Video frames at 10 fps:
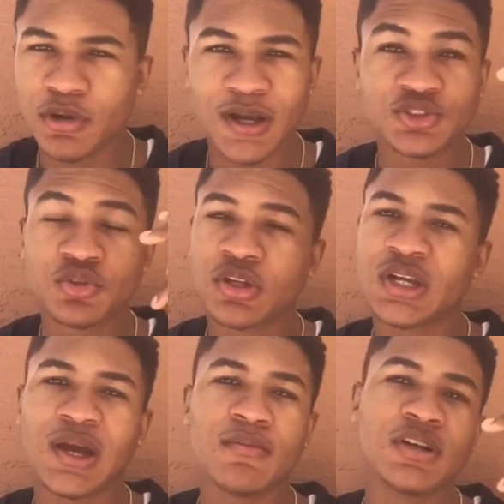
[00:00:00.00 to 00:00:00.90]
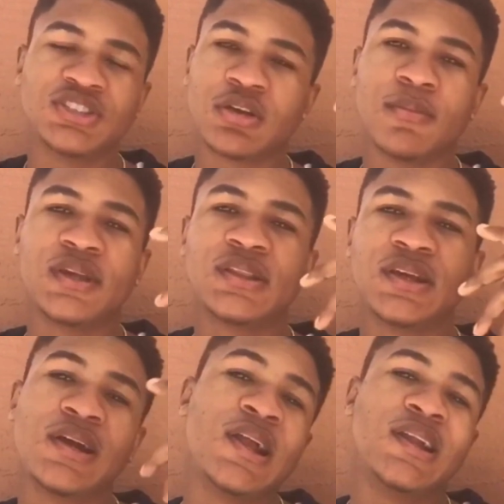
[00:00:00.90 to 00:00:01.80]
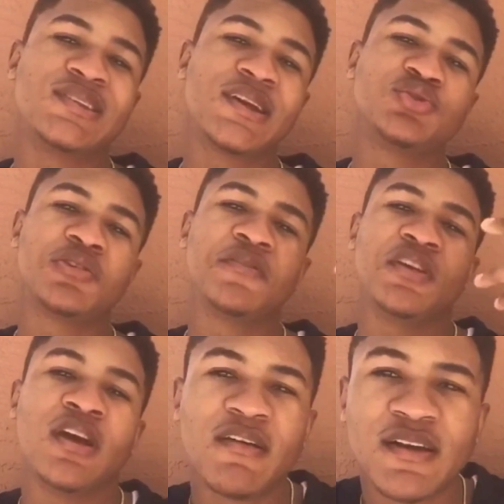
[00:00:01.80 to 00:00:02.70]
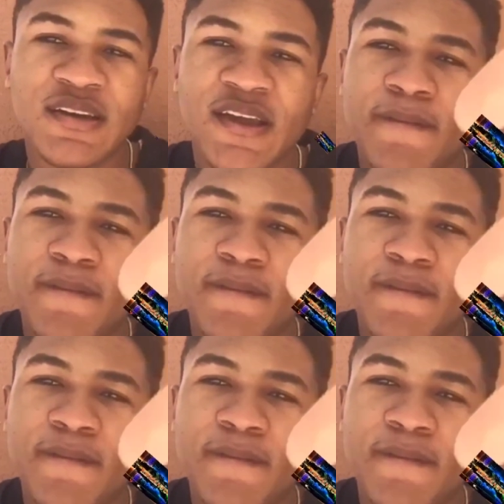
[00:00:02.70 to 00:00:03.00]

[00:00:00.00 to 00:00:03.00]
I swear to God, but it's gonna be lit. Let's get into the video, alright? Get it.